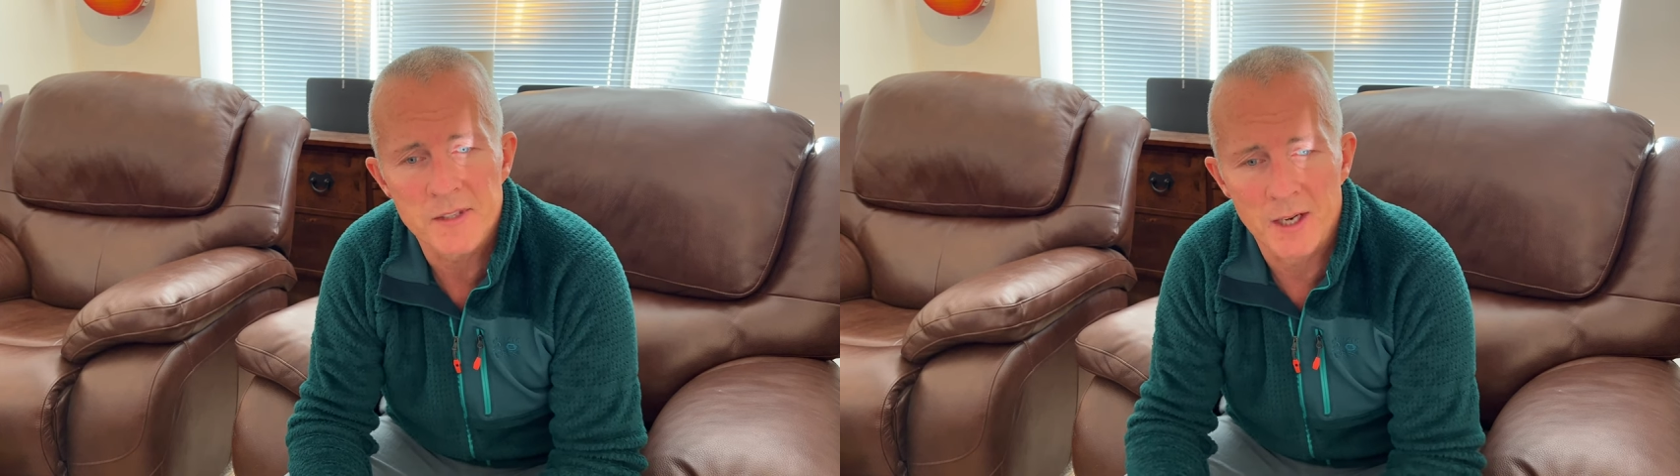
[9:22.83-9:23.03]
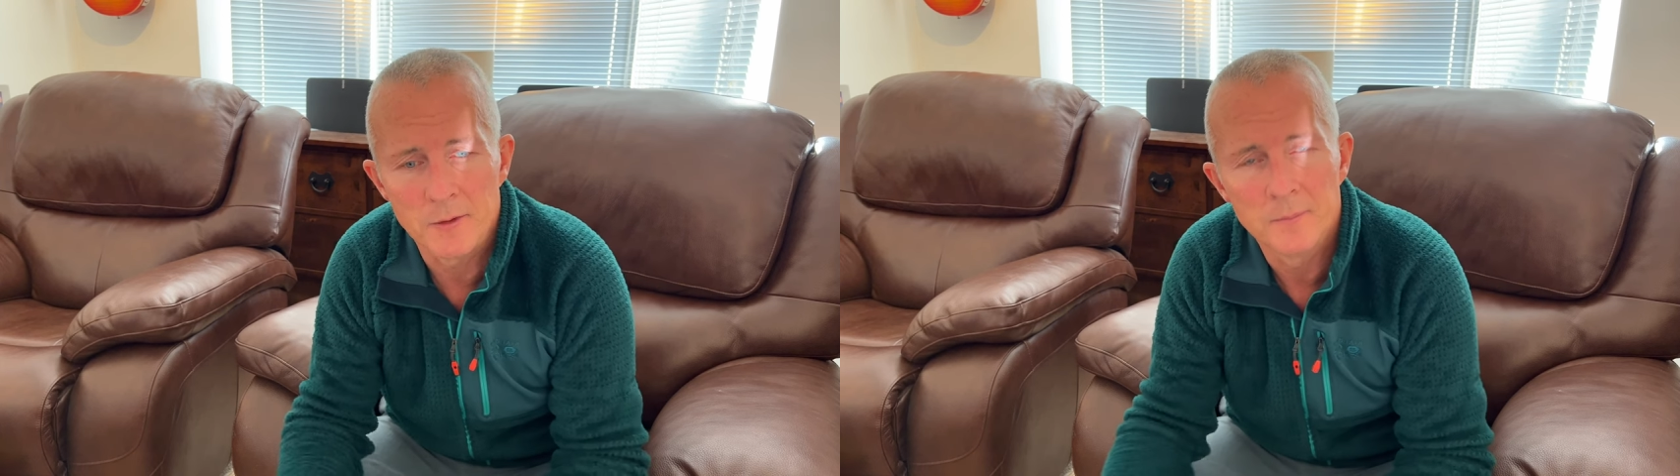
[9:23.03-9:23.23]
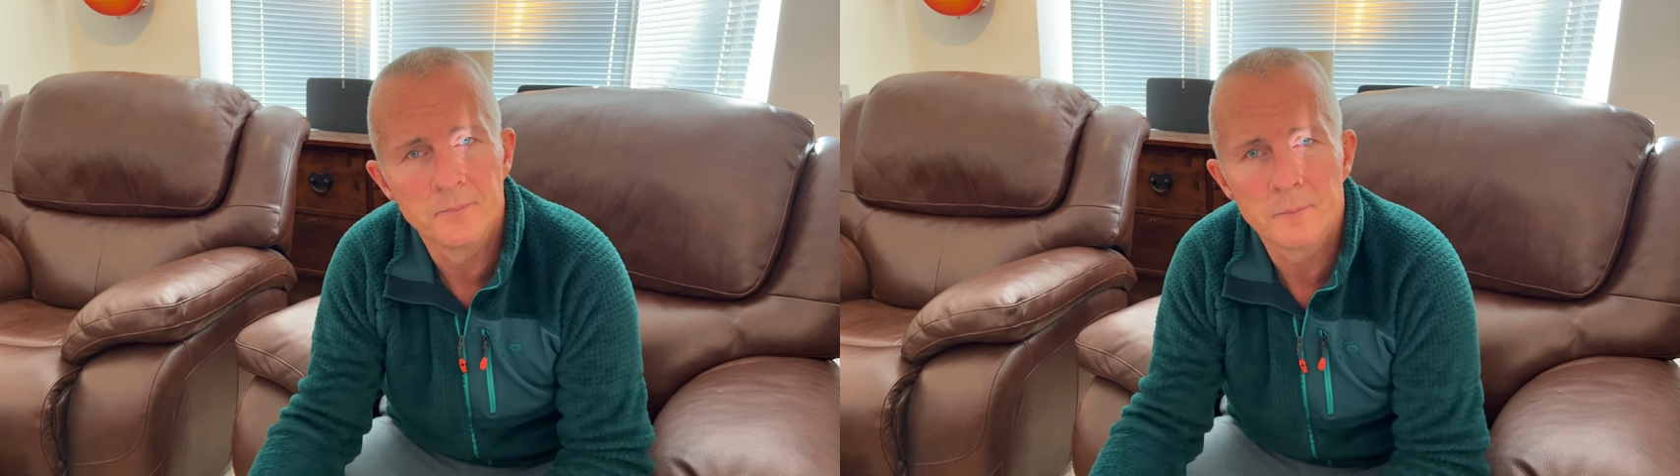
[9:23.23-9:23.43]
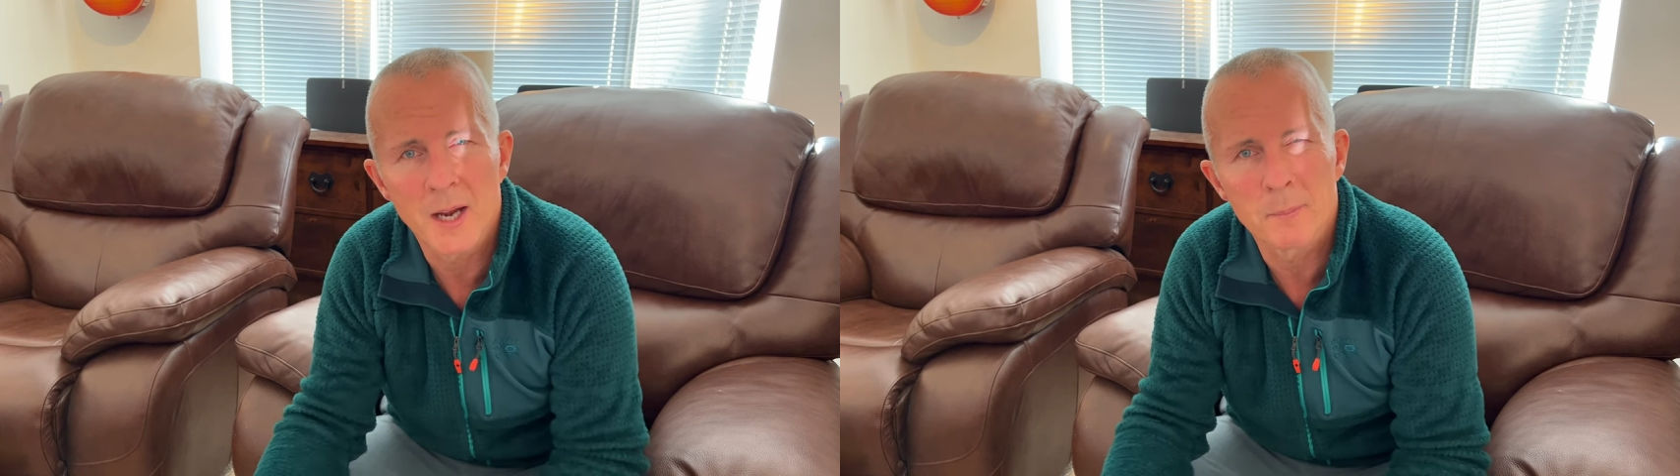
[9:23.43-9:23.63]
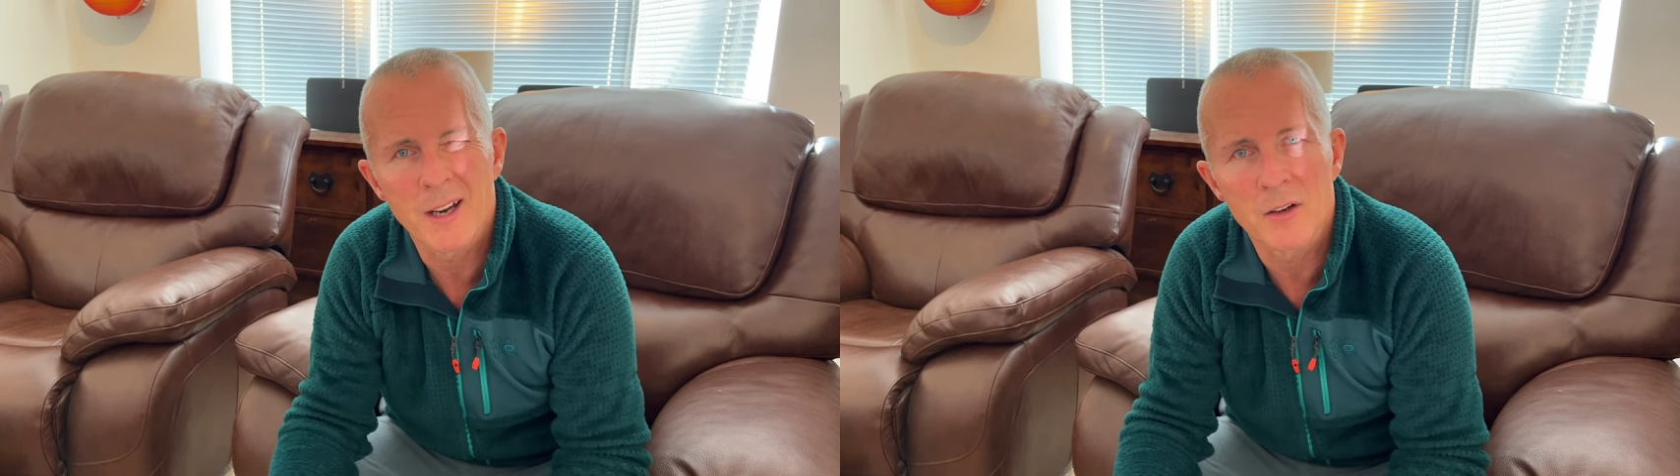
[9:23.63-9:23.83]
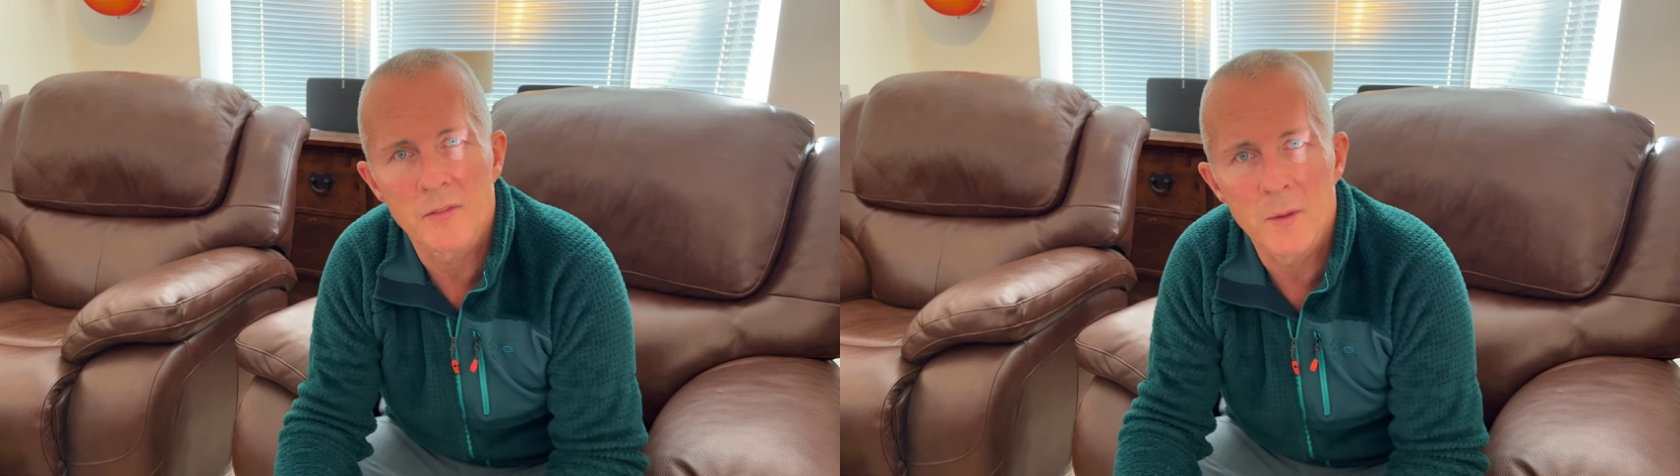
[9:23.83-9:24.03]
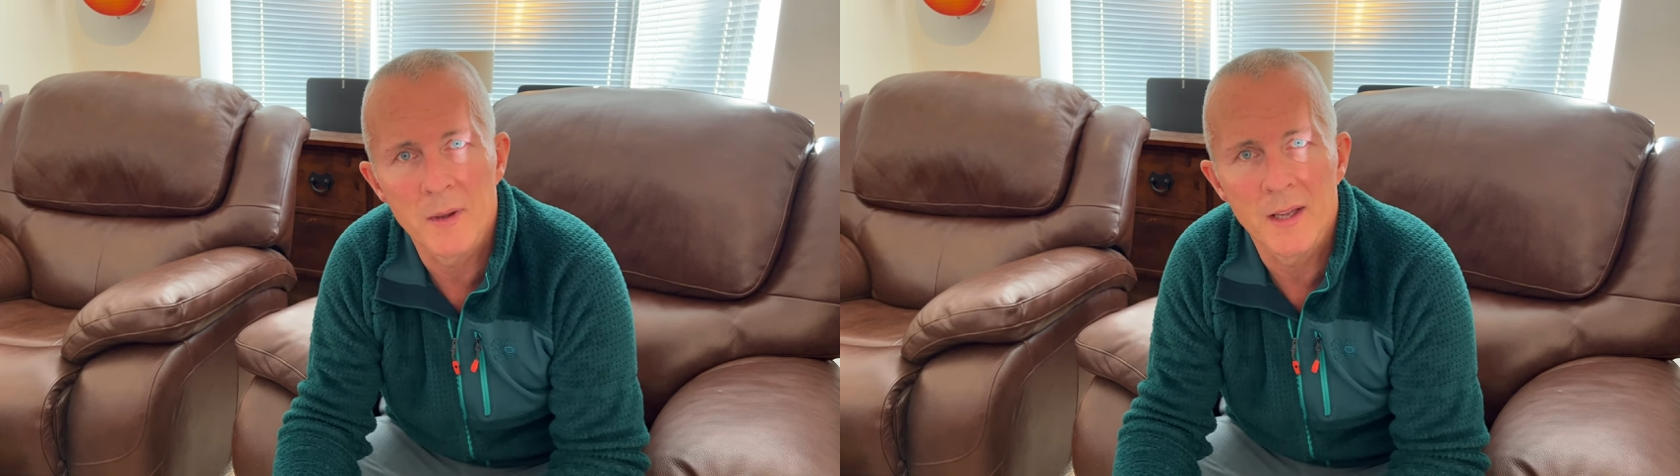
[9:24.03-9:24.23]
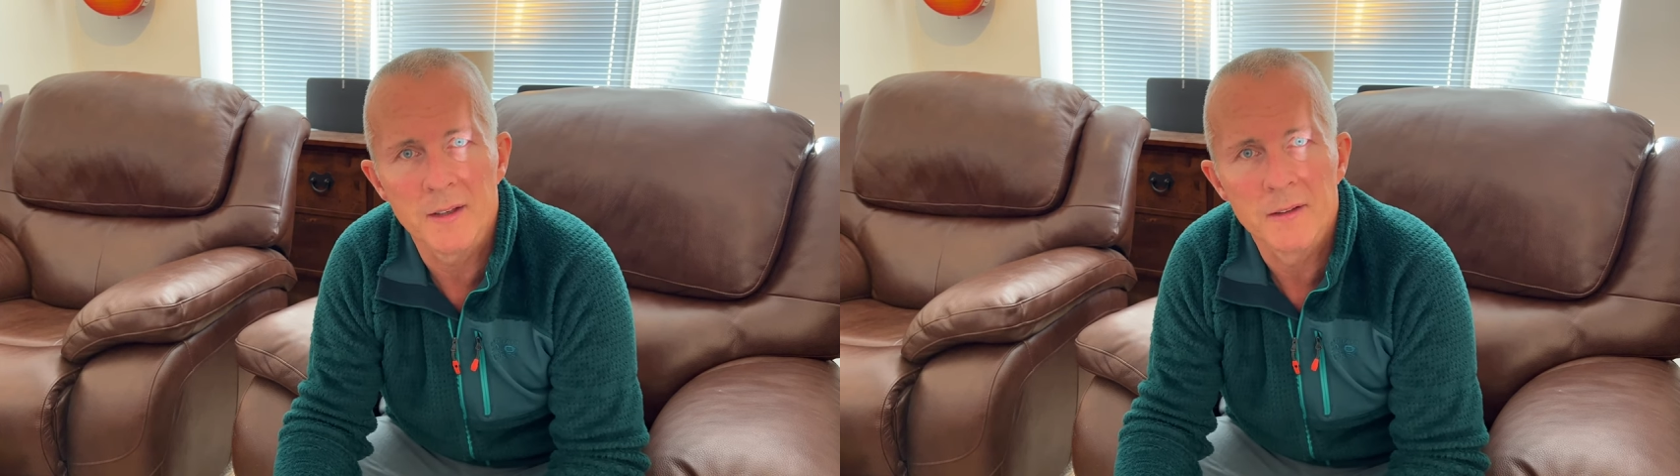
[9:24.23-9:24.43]
So backpack off the
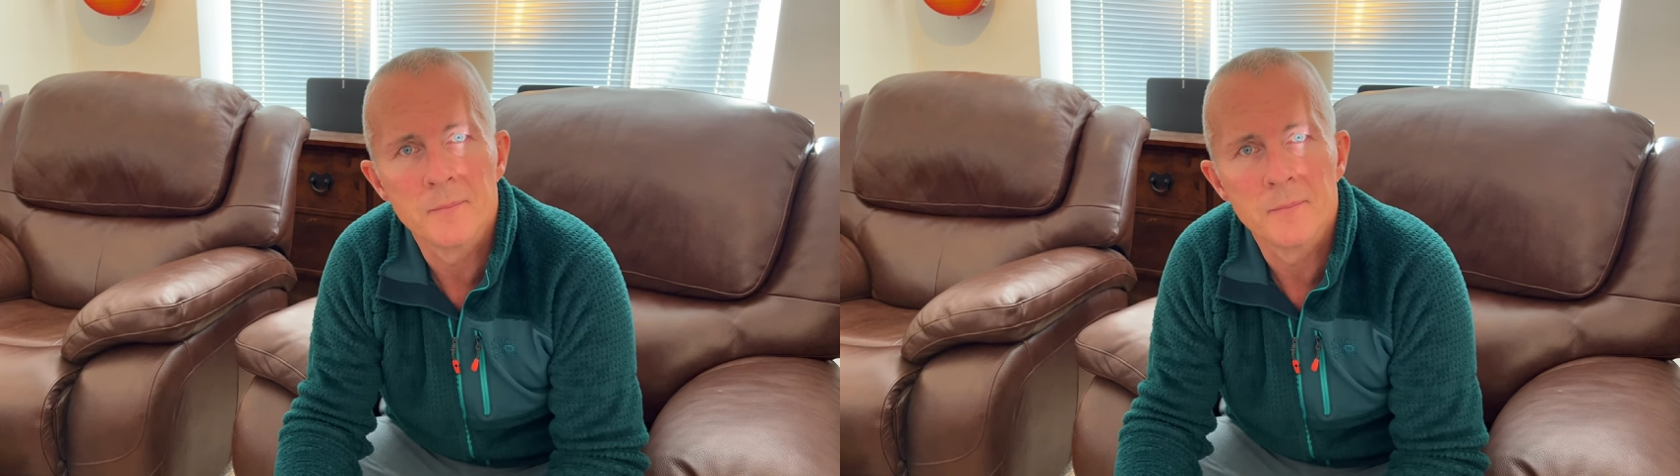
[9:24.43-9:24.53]
bed.